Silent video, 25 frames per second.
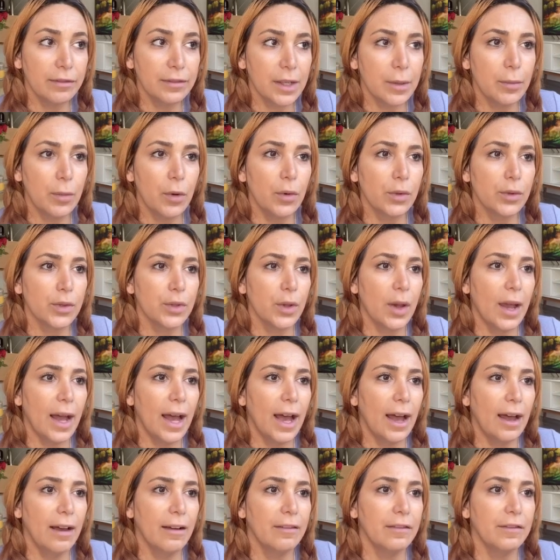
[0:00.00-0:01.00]
them also
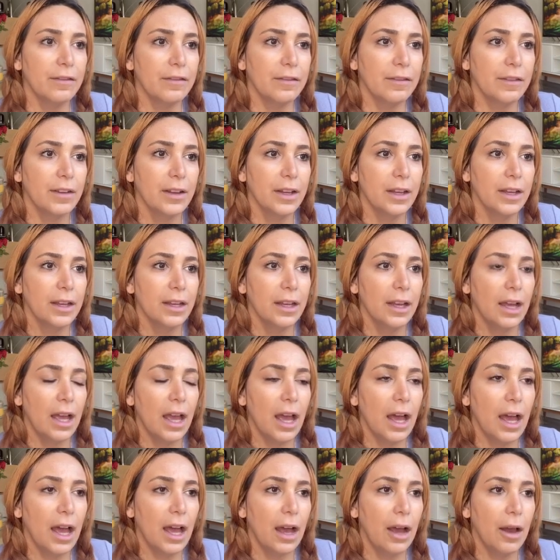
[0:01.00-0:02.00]
have
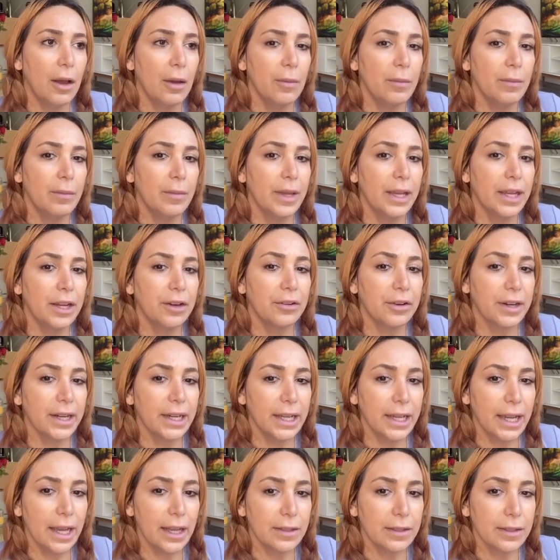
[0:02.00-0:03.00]

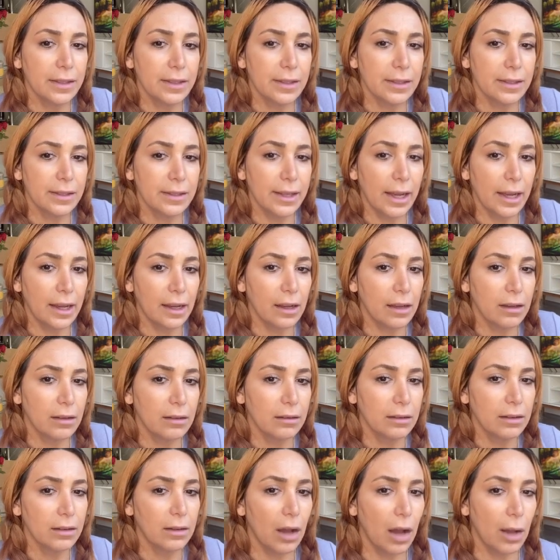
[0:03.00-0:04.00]
ingredients that
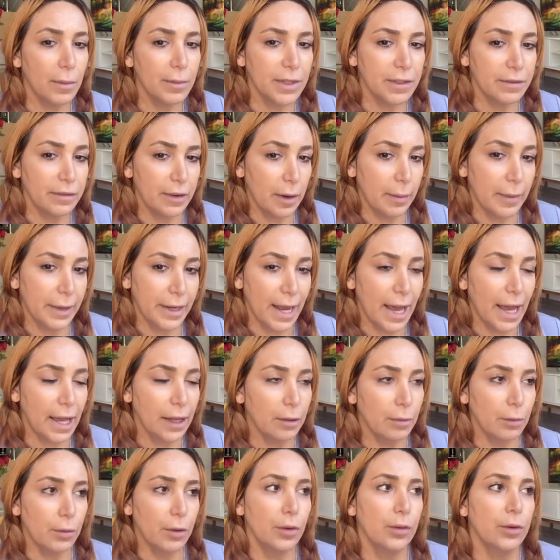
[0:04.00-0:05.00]
comes from an
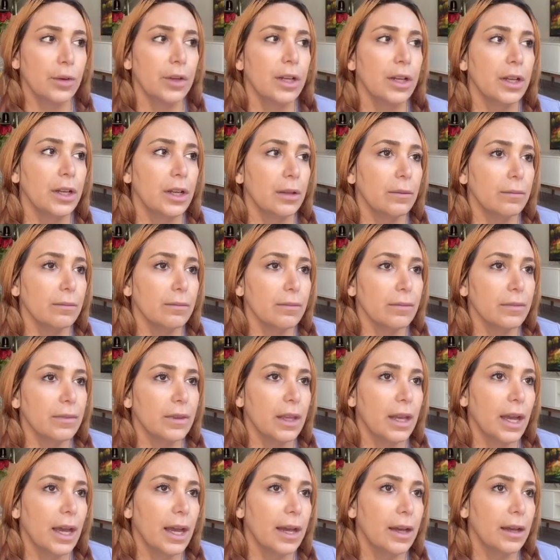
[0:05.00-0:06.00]
animal.
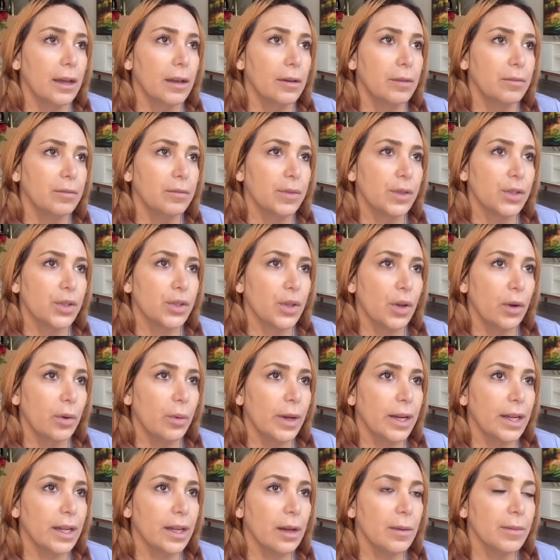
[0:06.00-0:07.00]
So
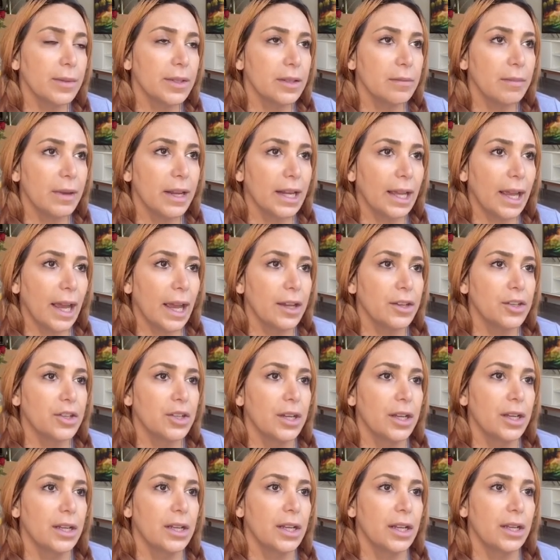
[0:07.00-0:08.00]
when it comes to
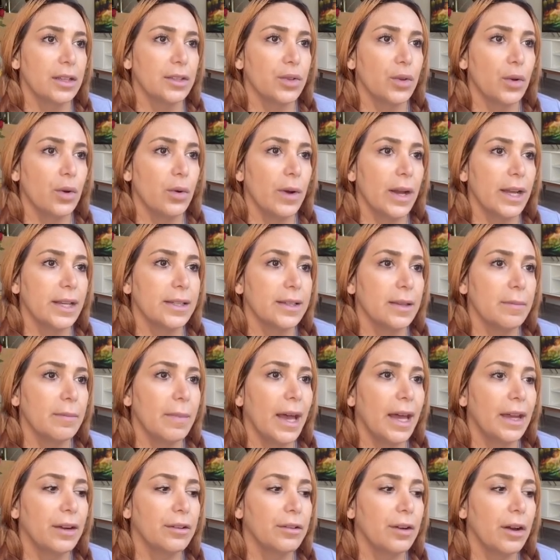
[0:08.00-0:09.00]
medication, it's always a
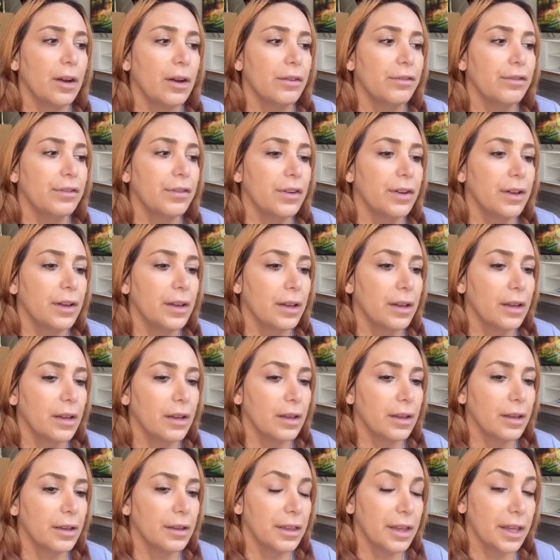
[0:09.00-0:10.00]
matter of
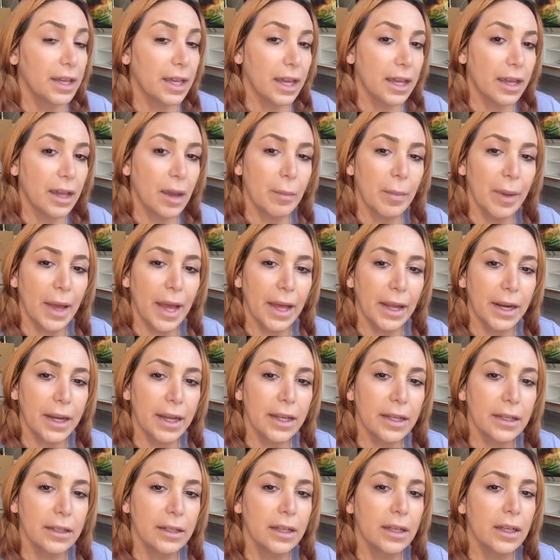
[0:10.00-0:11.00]
thinking about
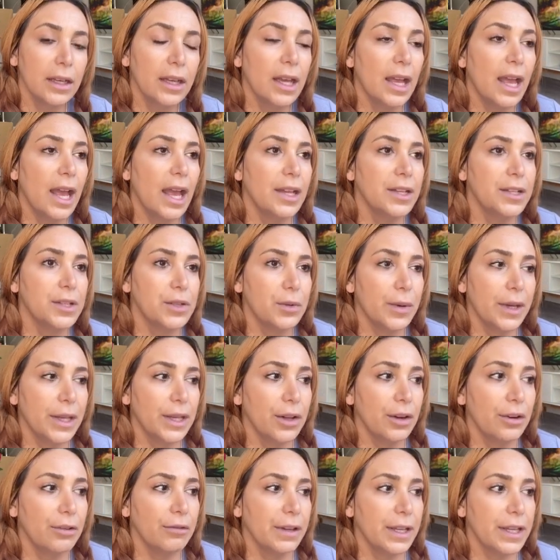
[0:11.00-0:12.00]
it and doing
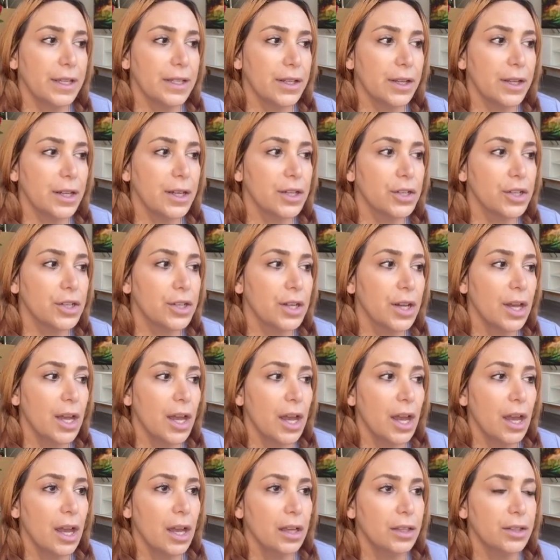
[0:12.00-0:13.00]
your research
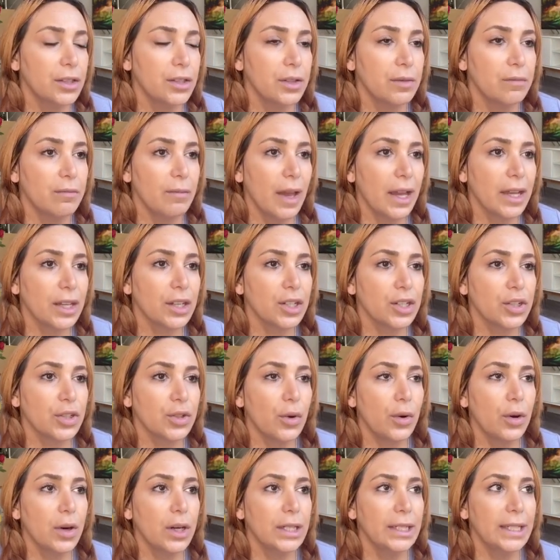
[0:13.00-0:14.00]
to make
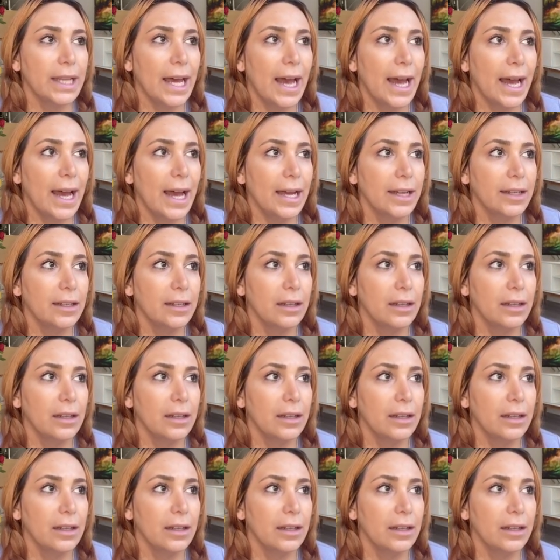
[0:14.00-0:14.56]
sure that